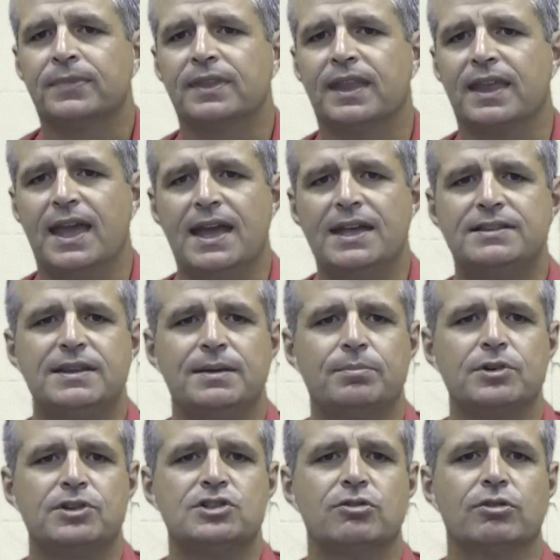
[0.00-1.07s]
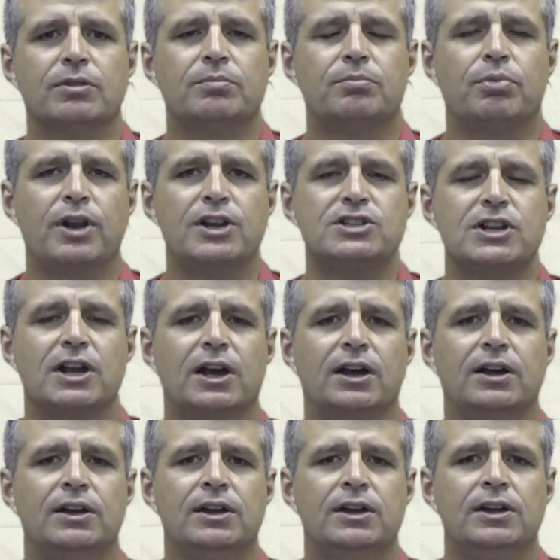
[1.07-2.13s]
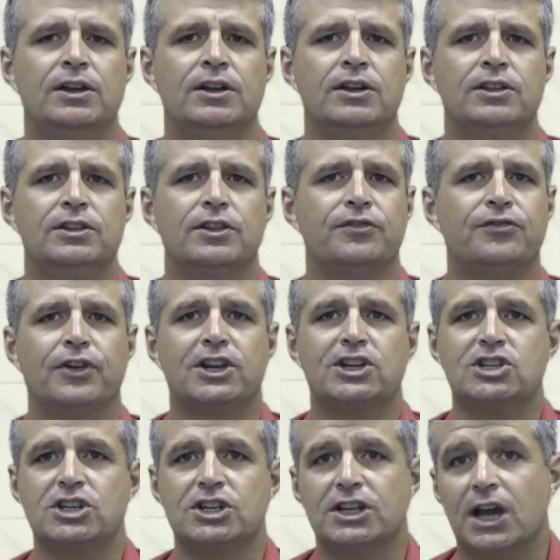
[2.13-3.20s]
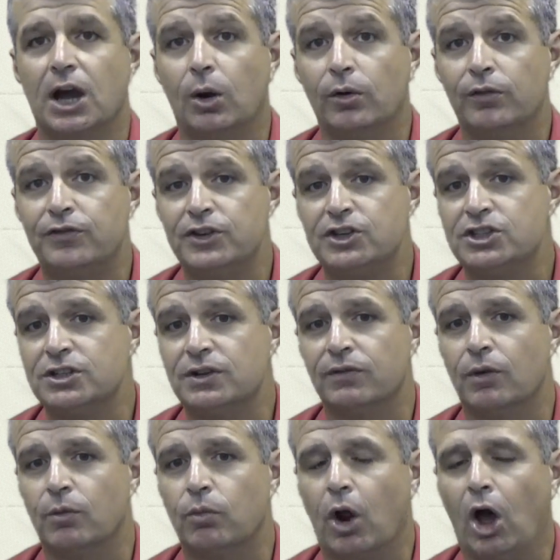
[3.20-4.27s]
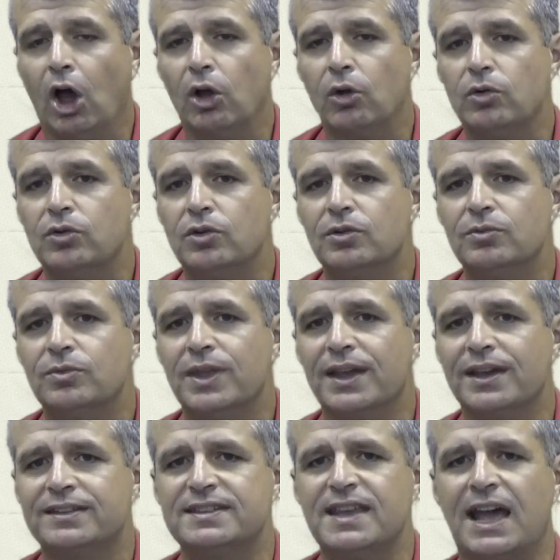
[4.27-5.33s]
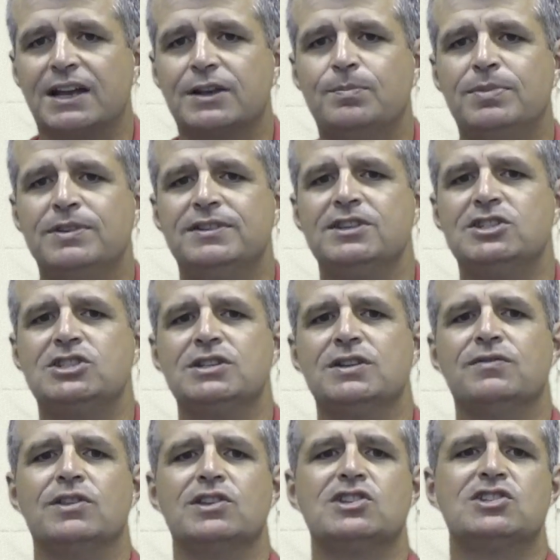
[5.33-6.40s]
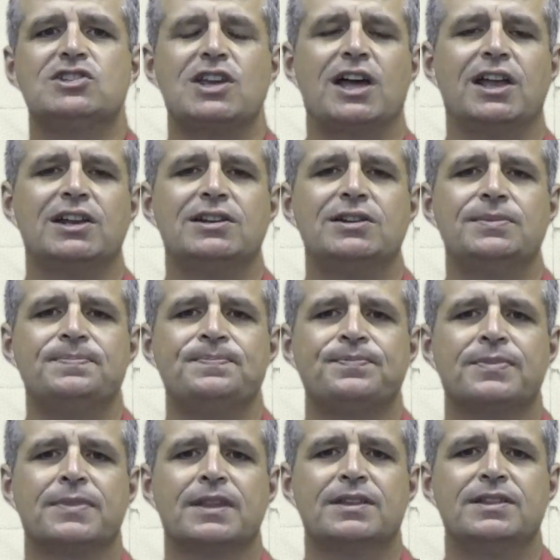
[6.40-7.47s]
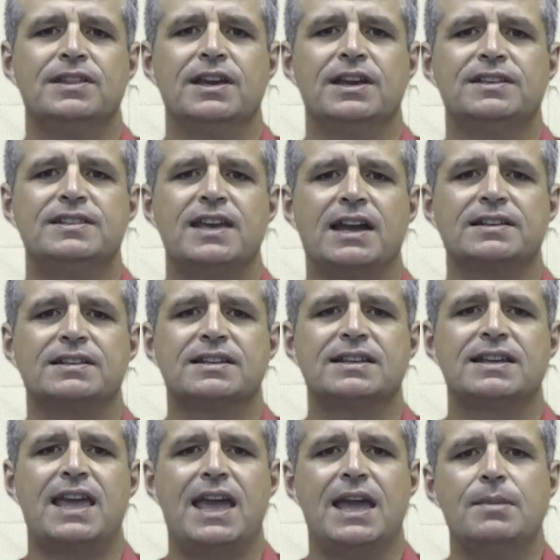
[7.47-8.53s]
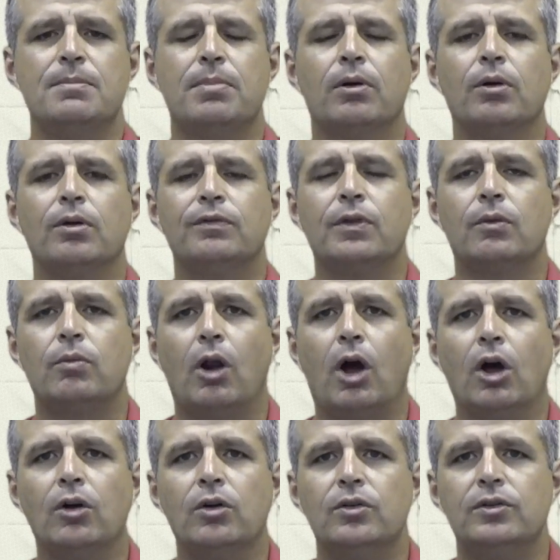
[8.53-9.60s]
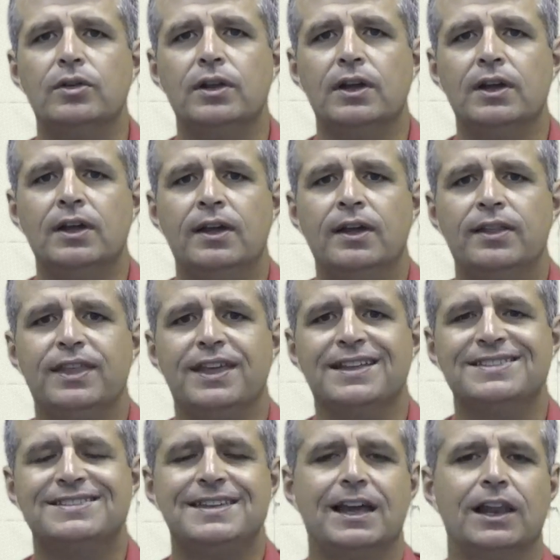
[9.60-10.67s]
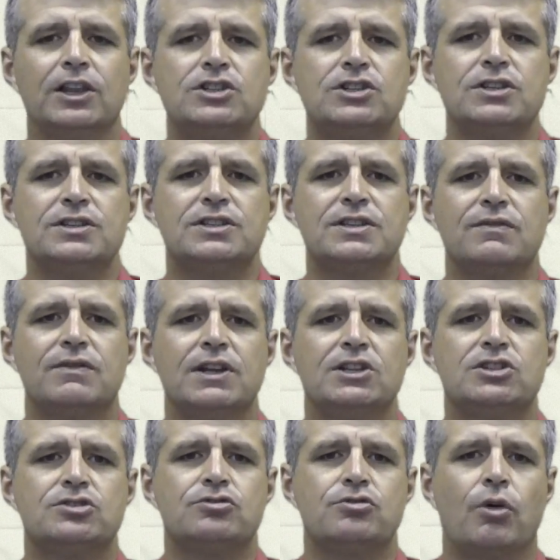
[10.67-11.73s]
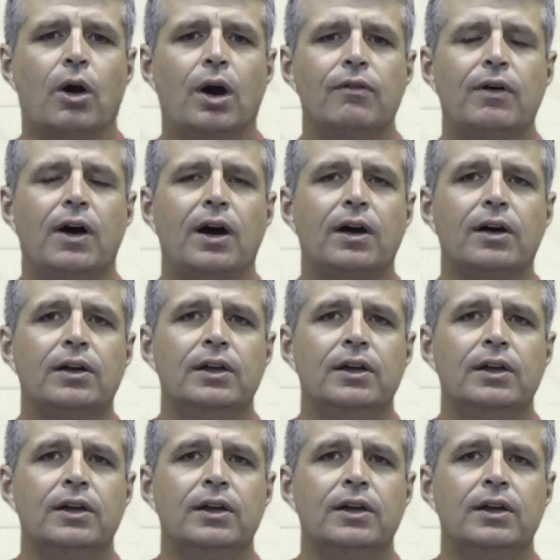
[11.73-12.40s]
the air temperature and pressure, the friction coefficient of the road, the exact position of the sun, the exact camber of the road, the intelligence of each driver,